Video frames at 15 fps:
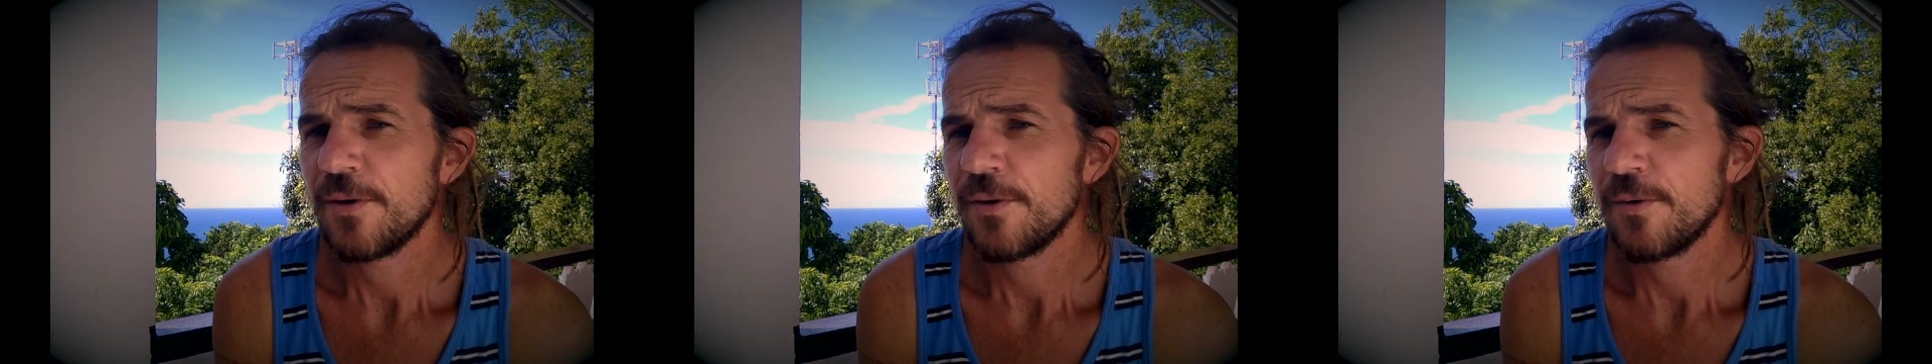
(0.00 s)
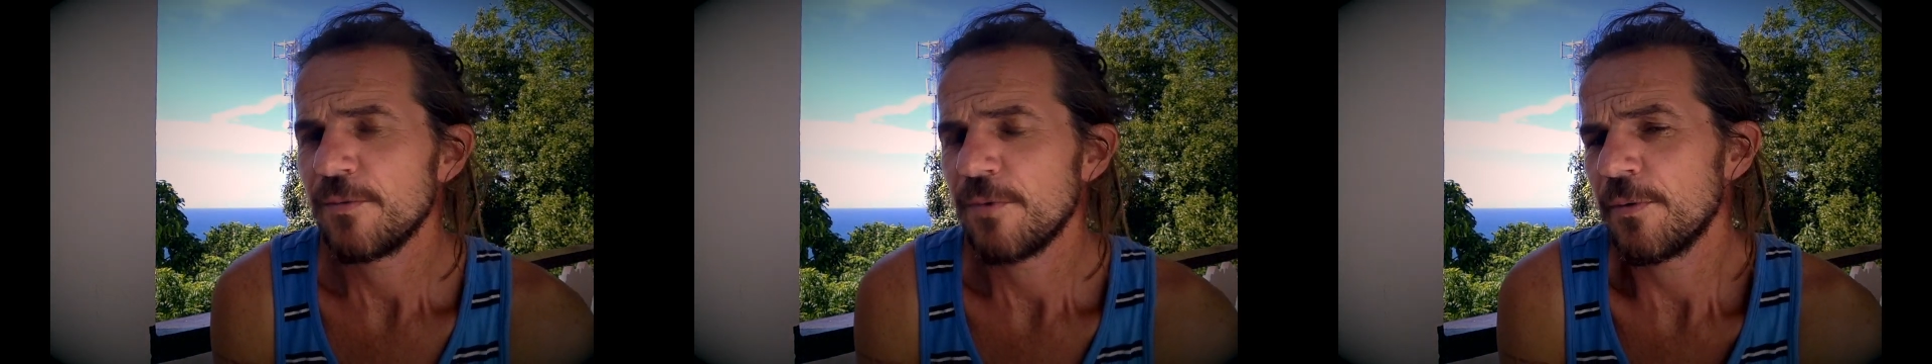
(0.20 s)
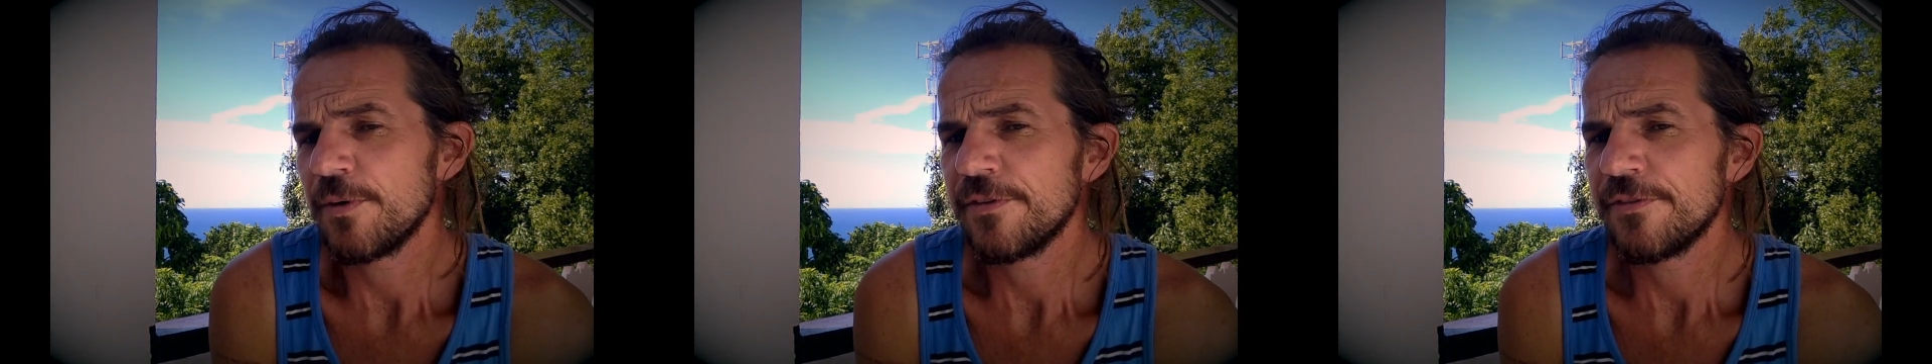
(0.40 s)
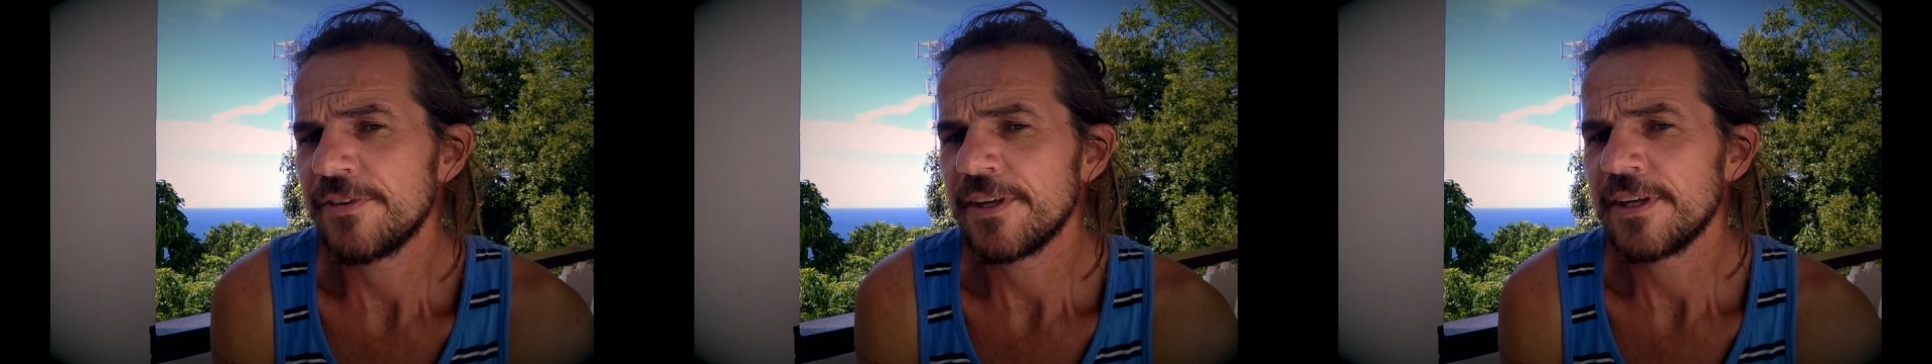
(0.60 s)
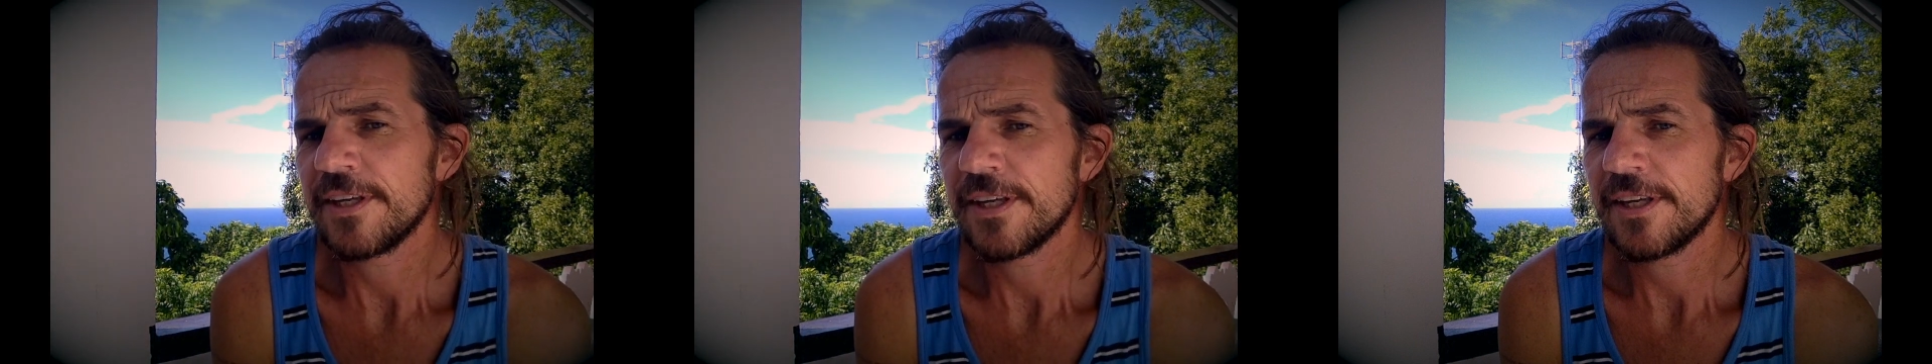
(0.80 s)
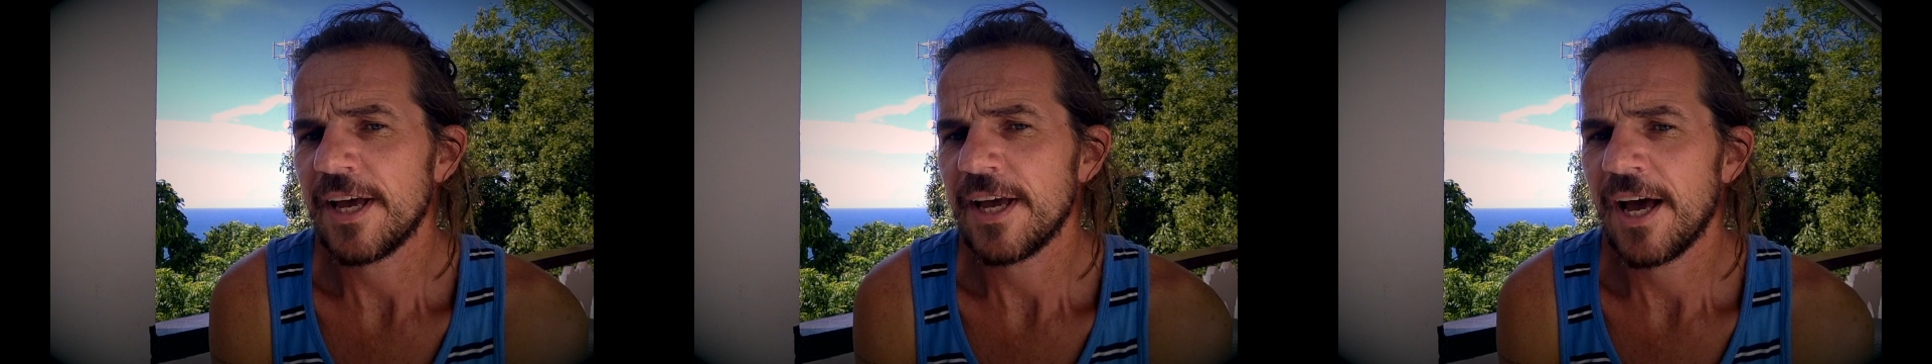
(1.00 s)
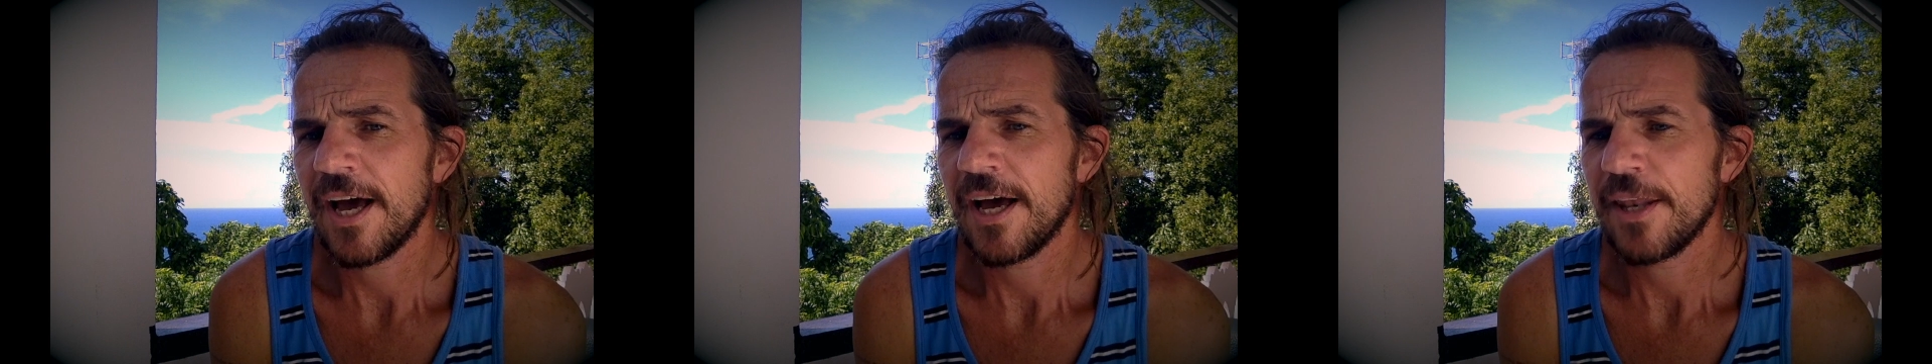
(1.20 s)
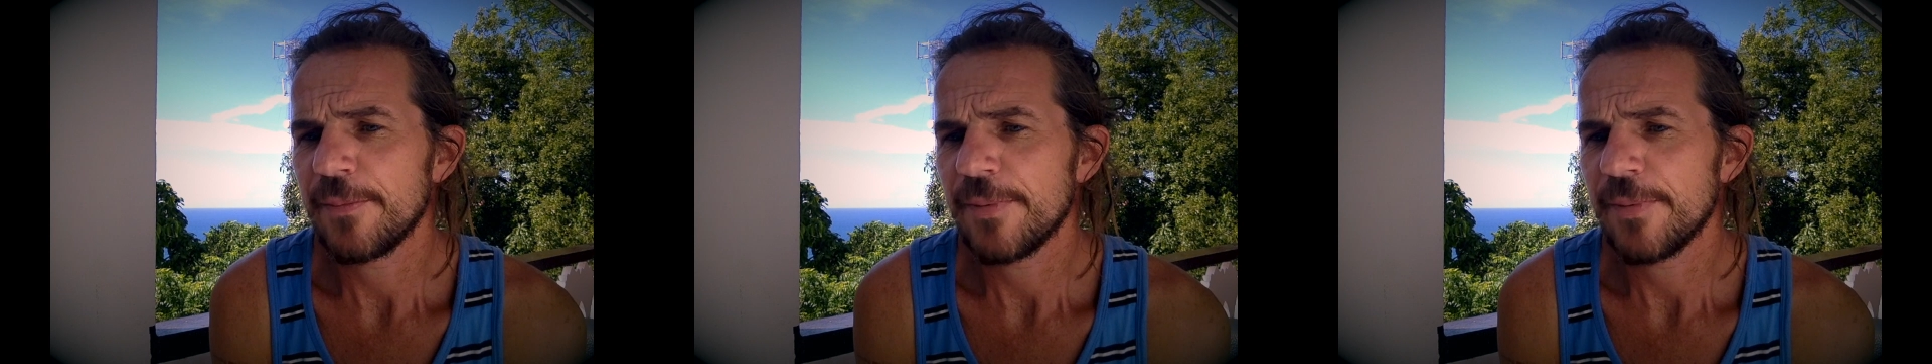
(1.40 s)
what we think are
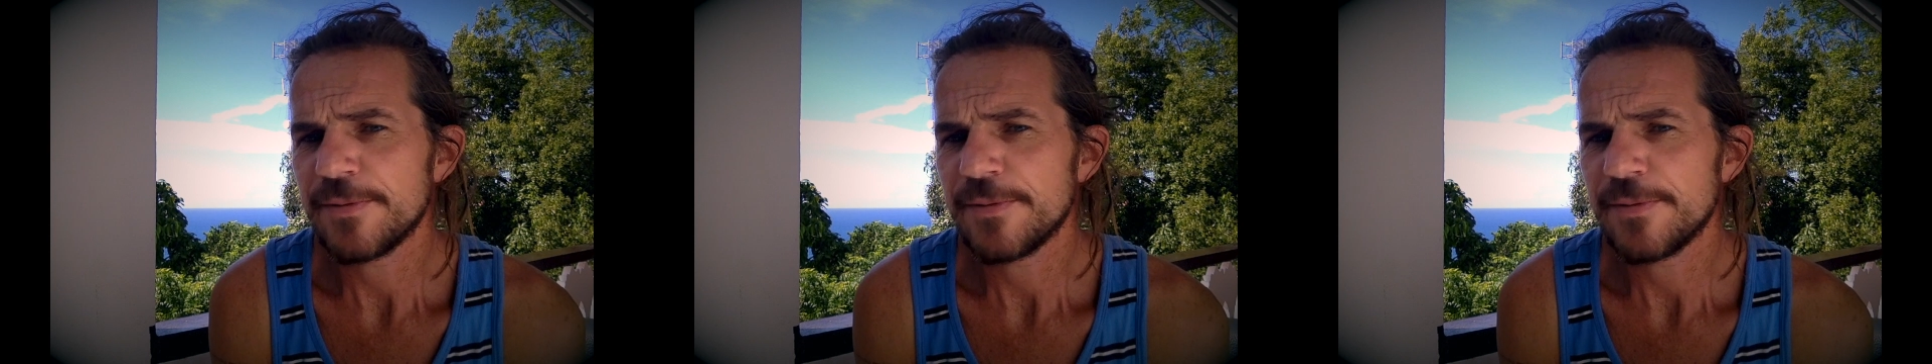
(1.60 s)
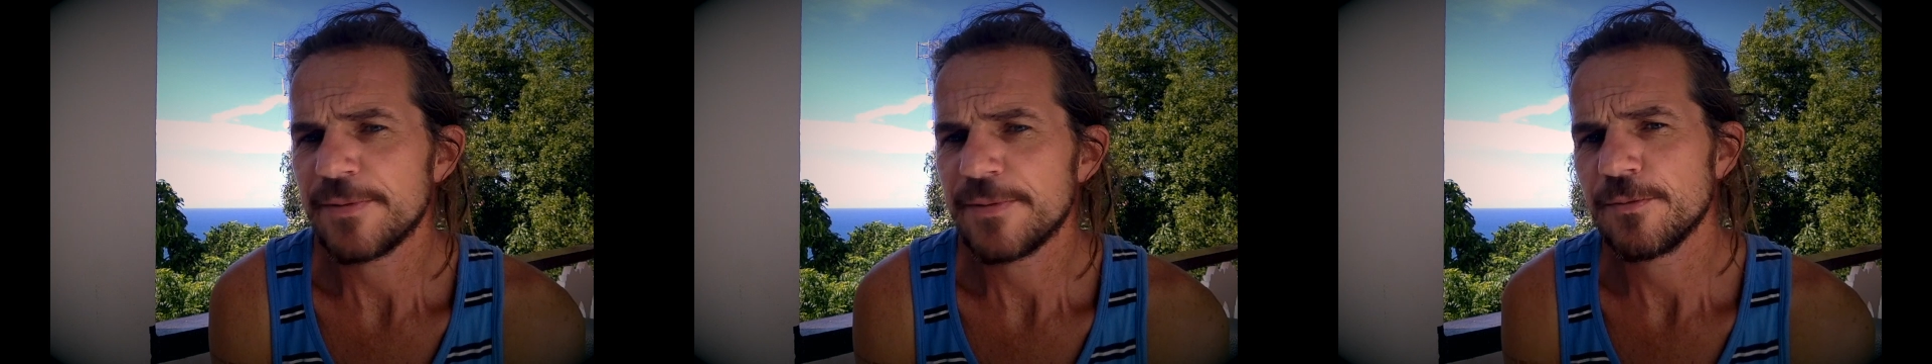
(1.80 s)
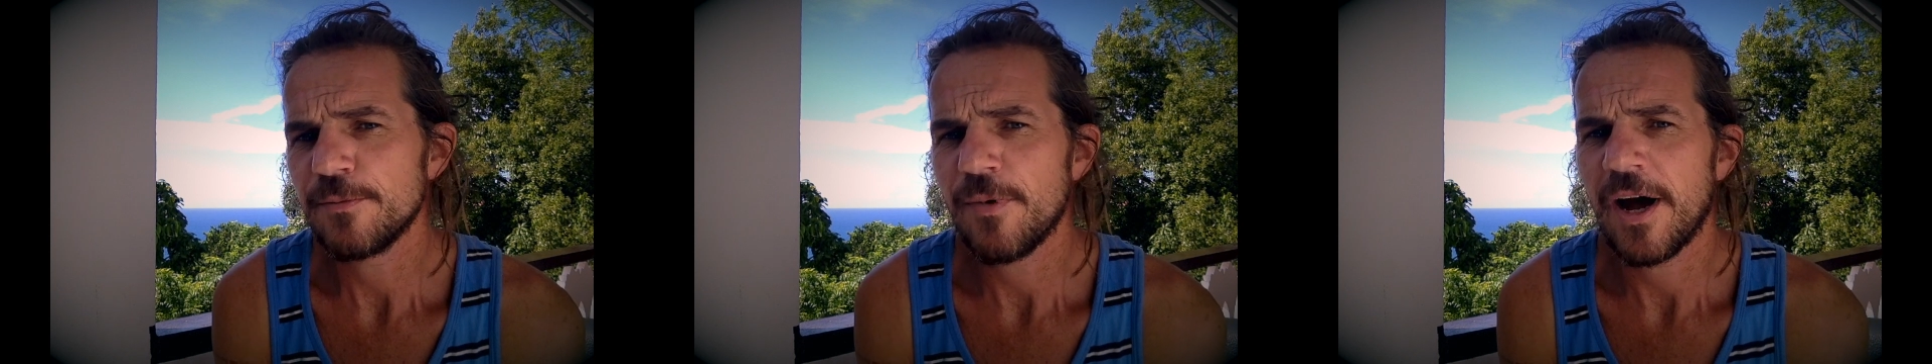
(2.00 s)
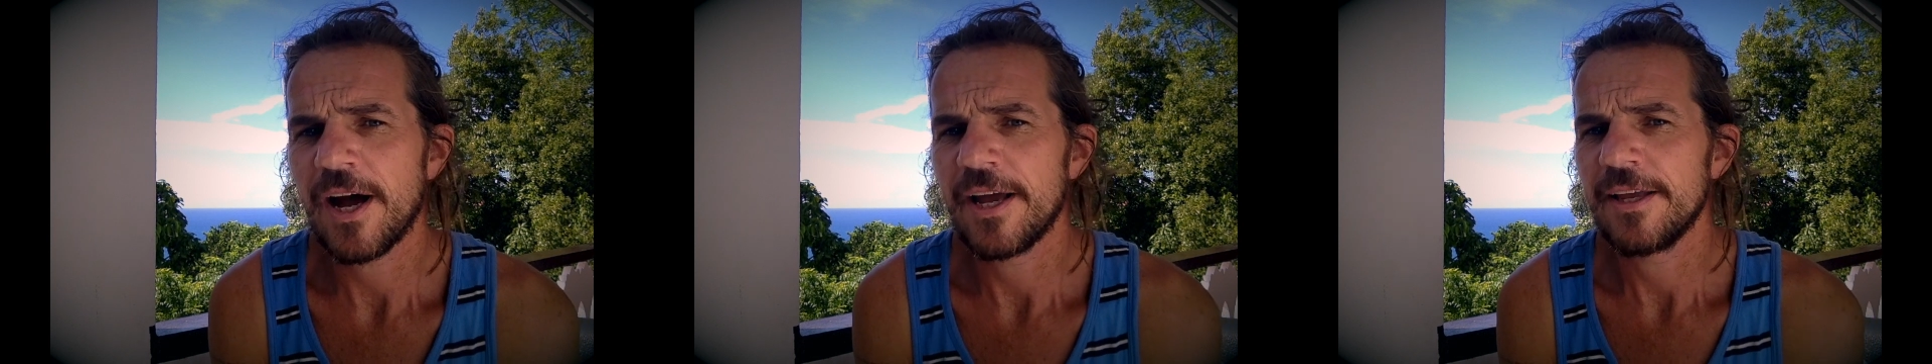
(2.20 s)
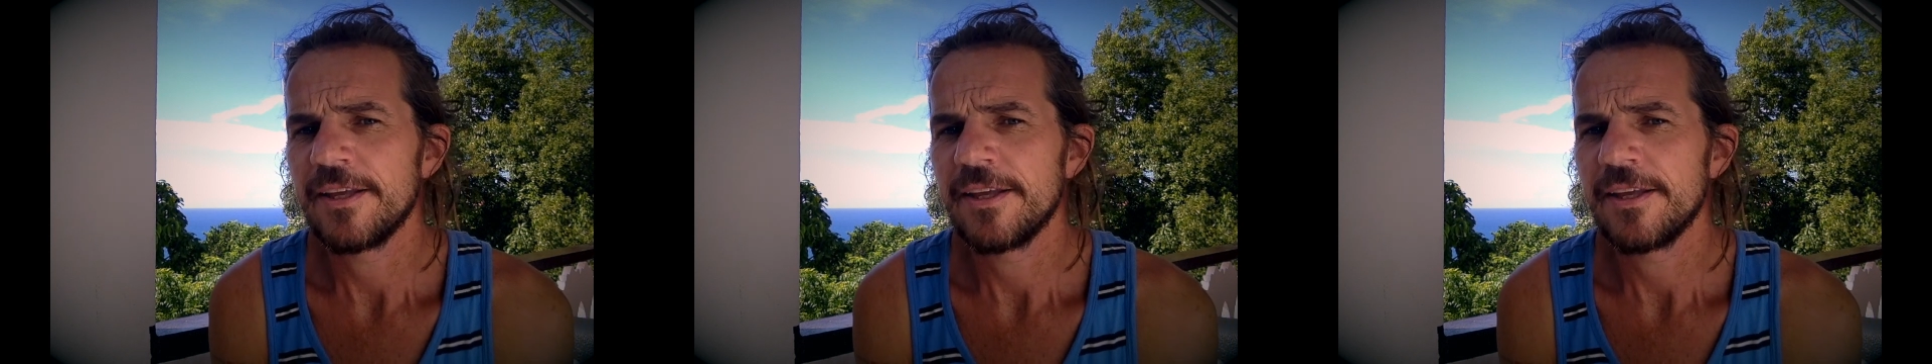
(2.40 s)
the best beaches and why.